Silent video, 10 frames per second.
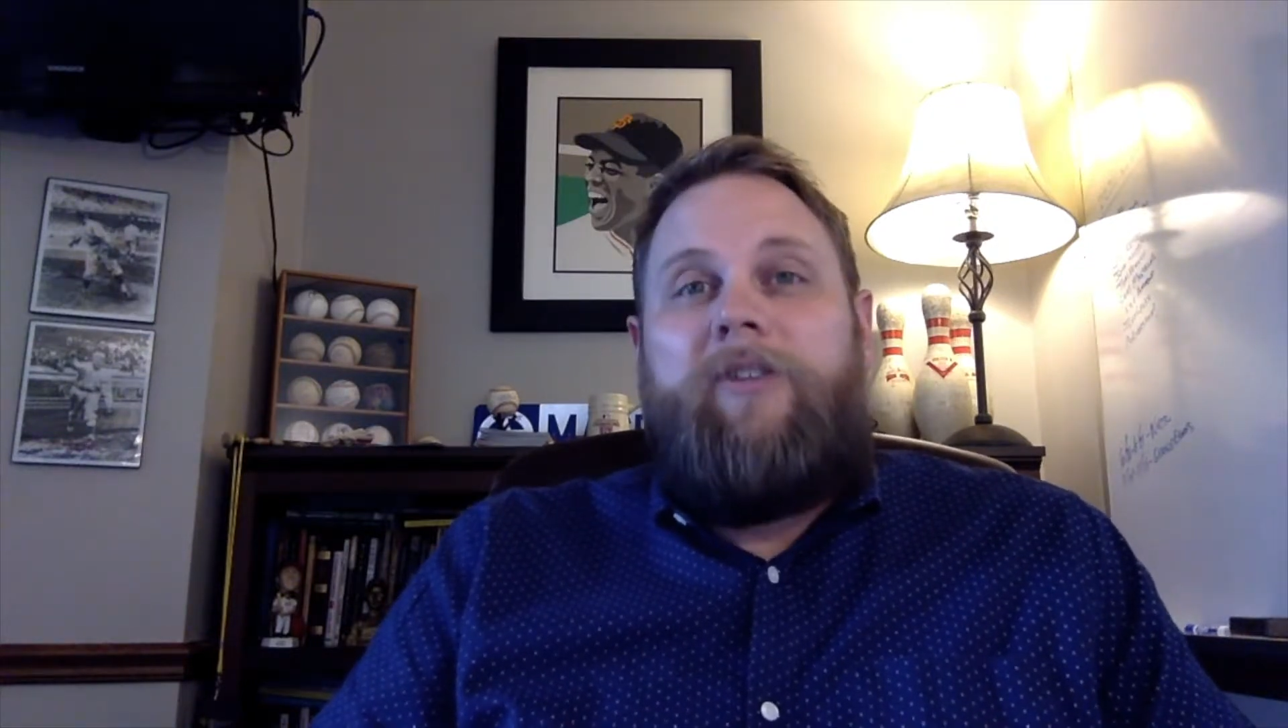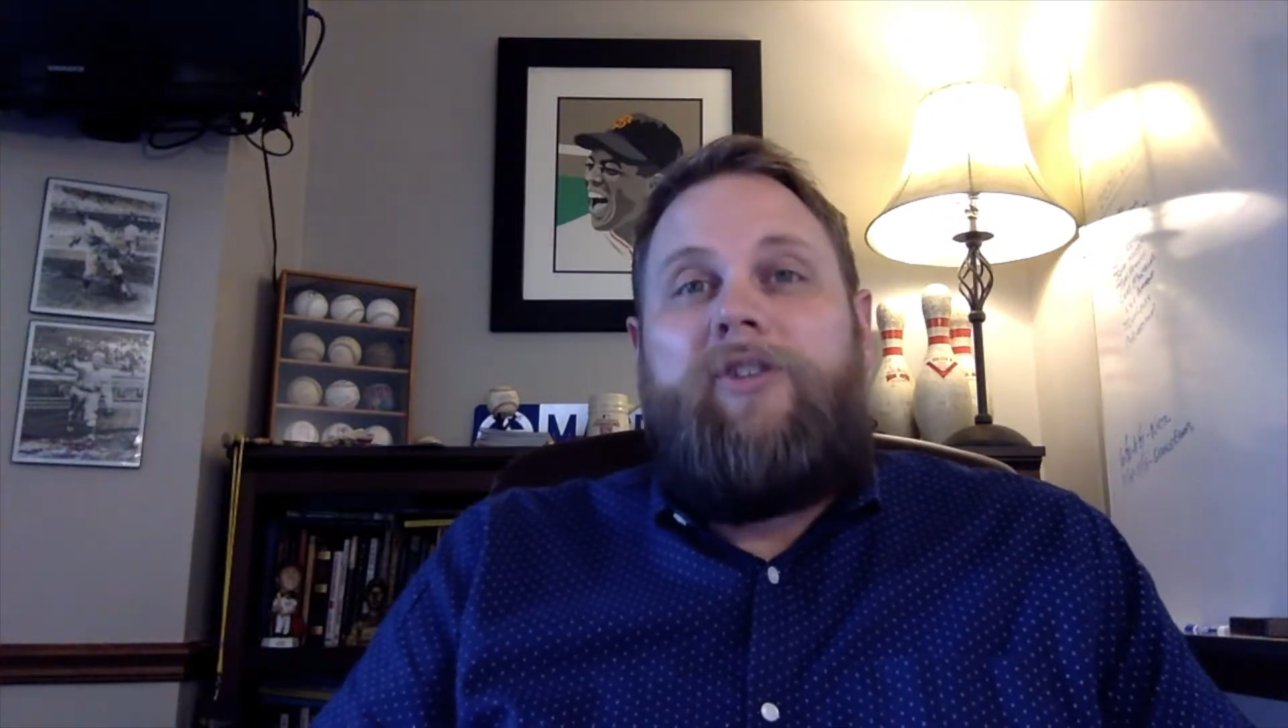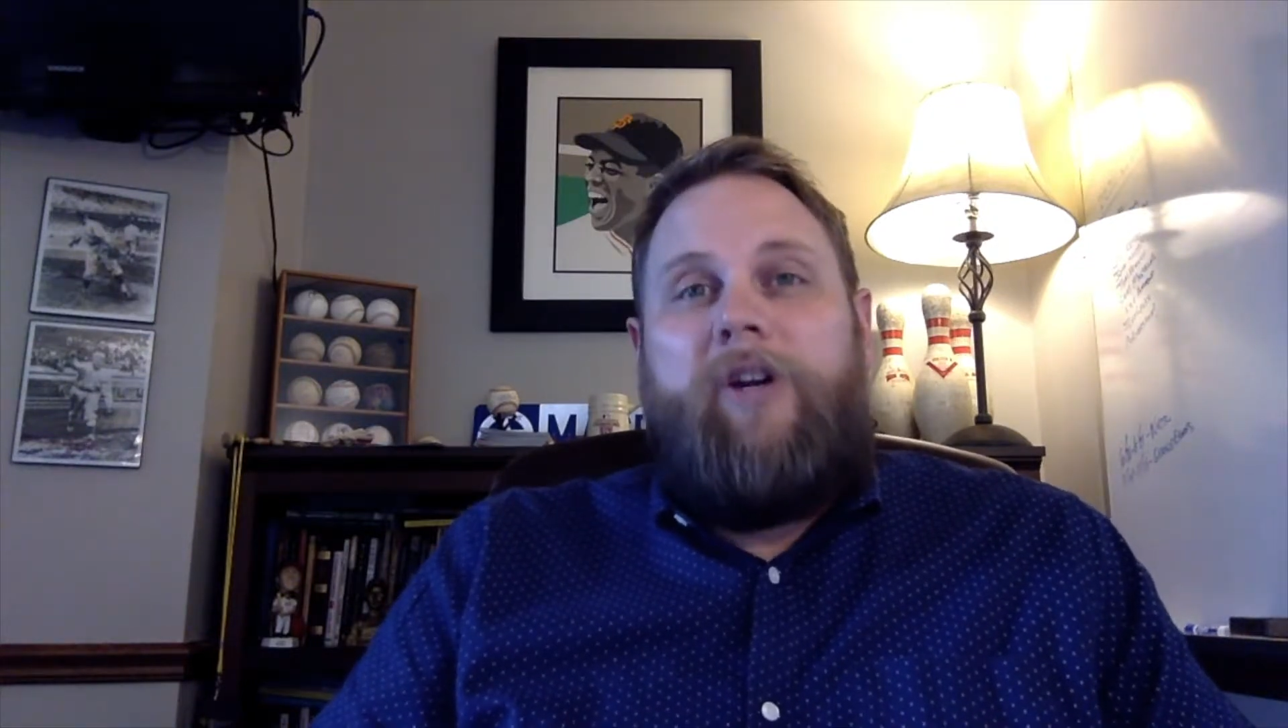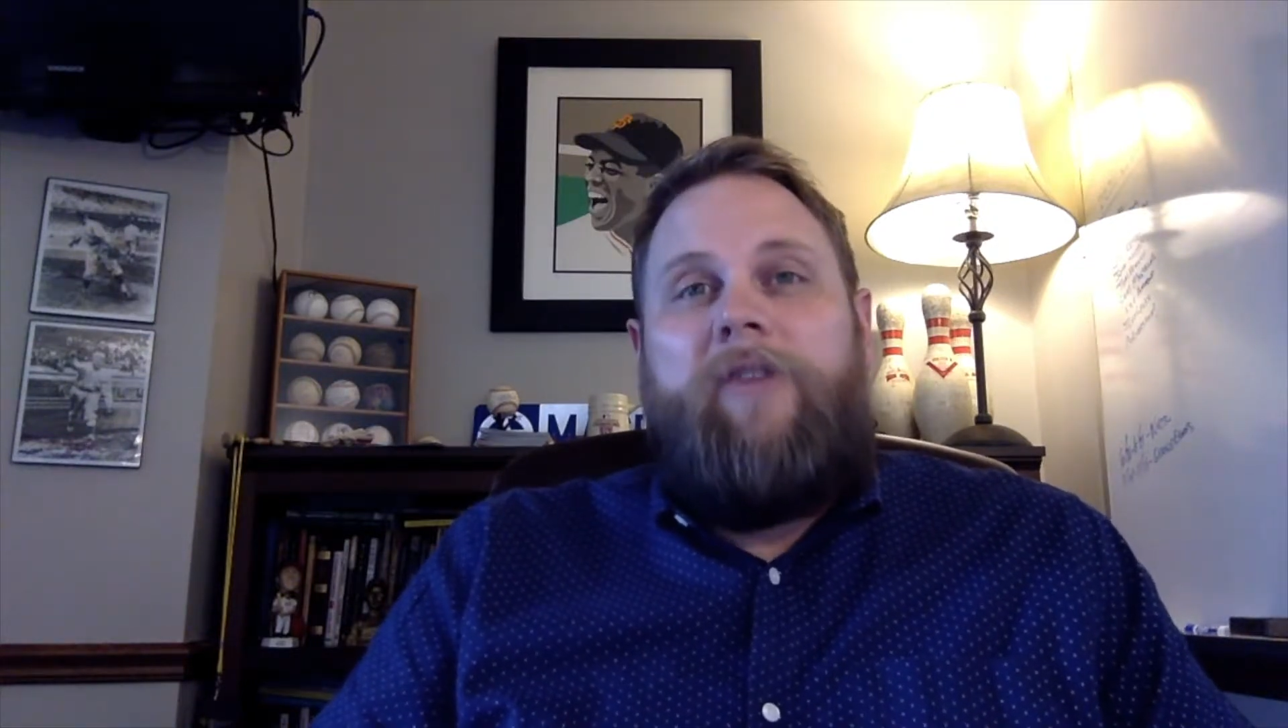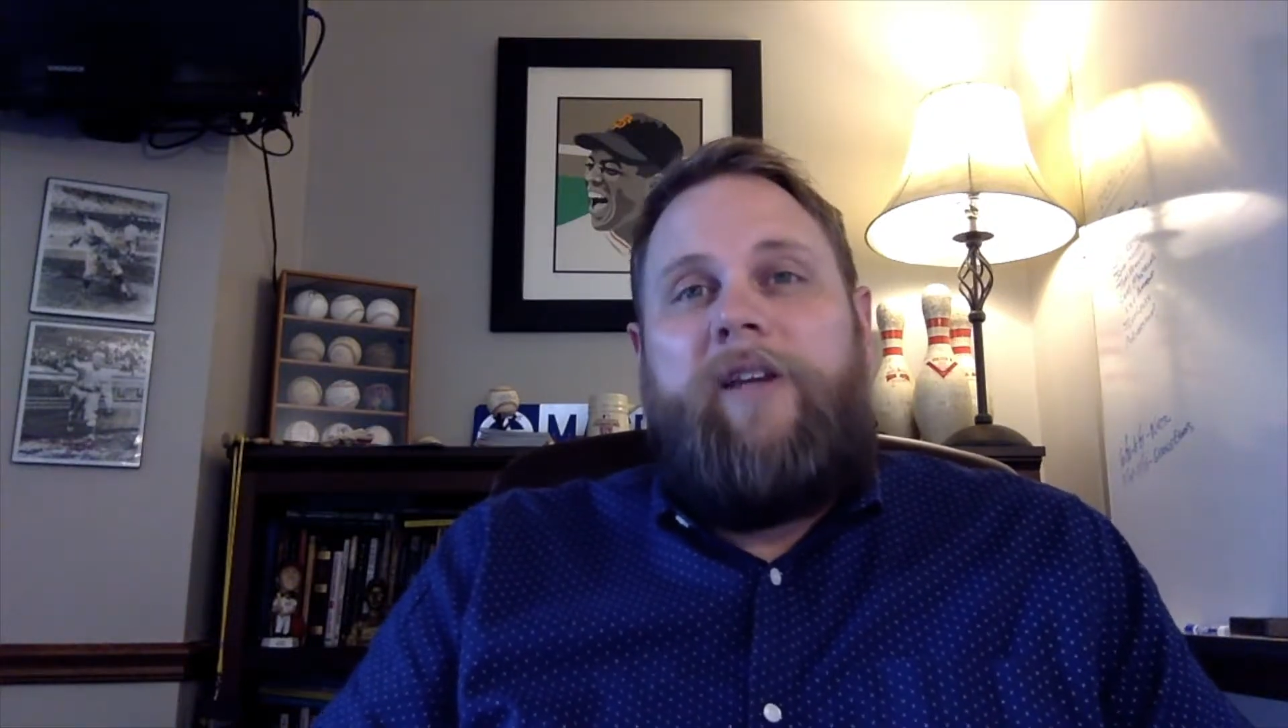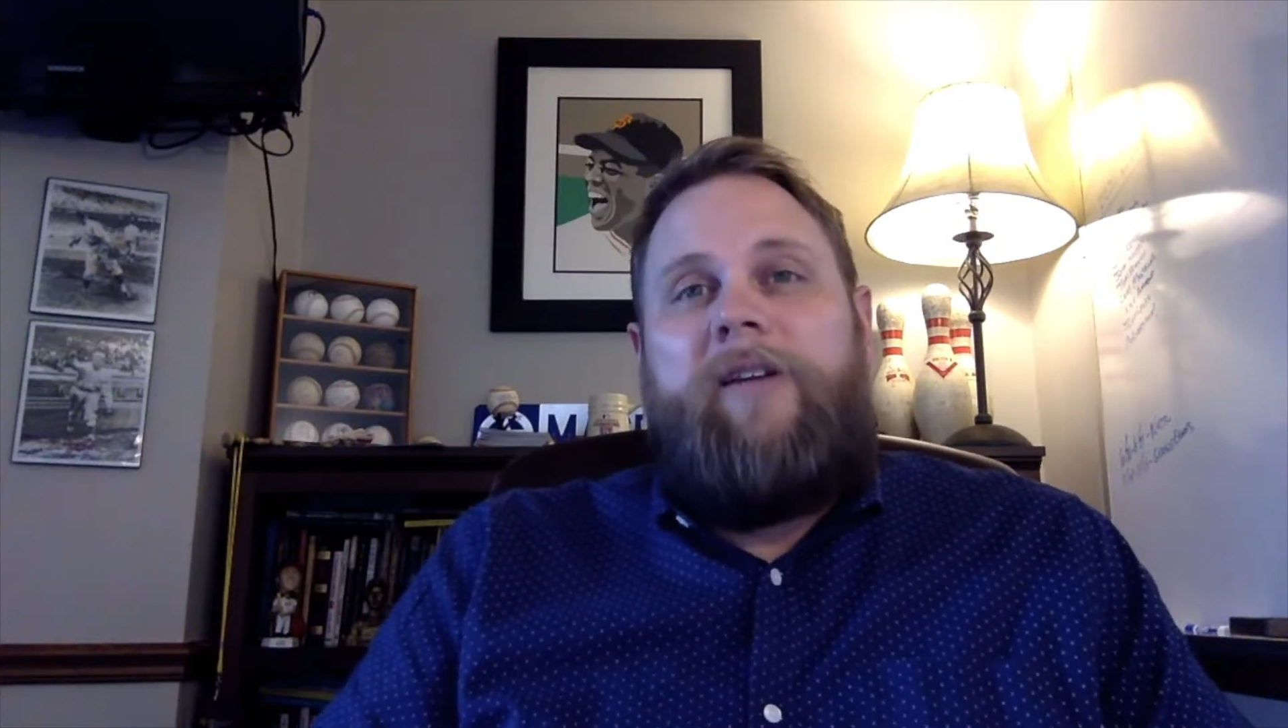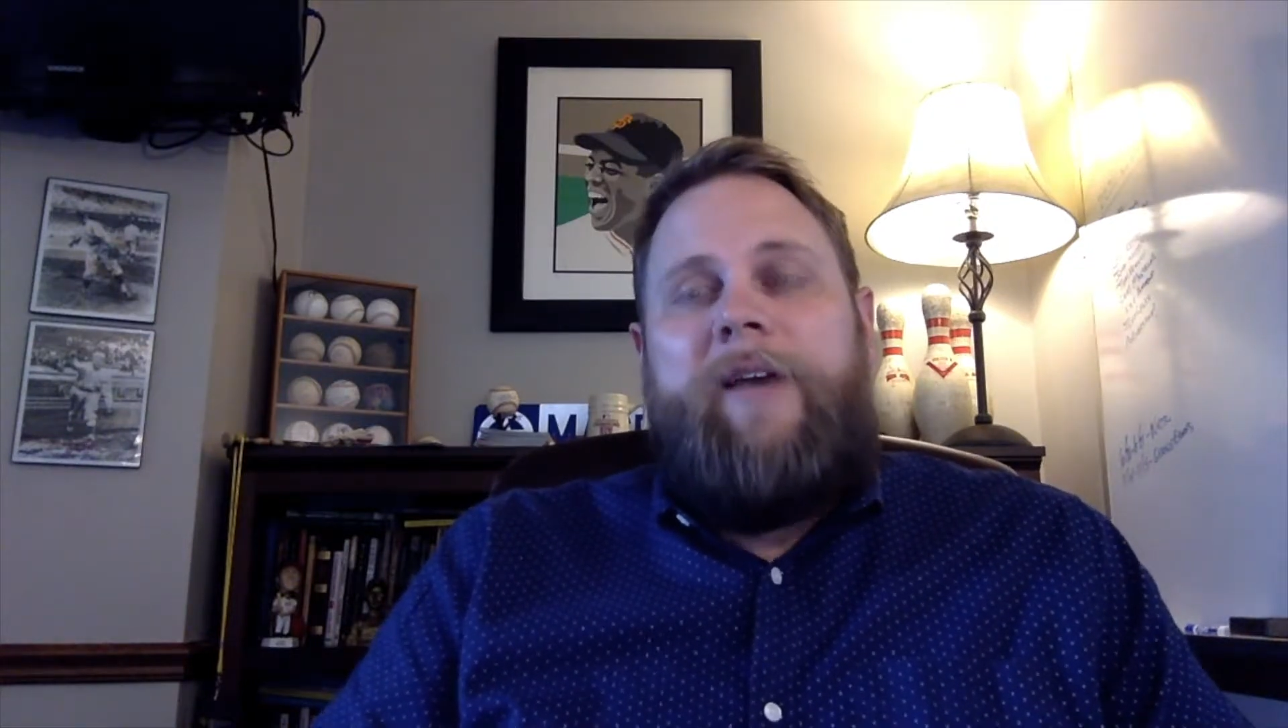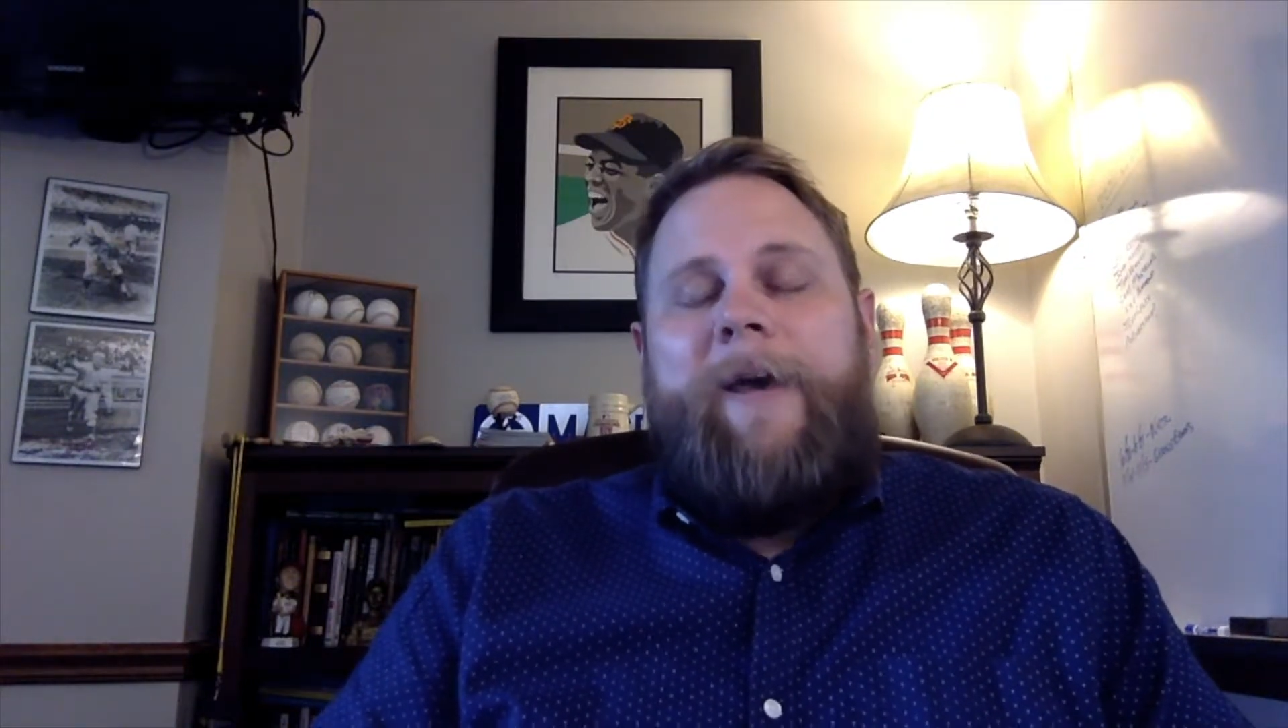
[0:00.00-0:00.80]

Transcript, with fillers: serving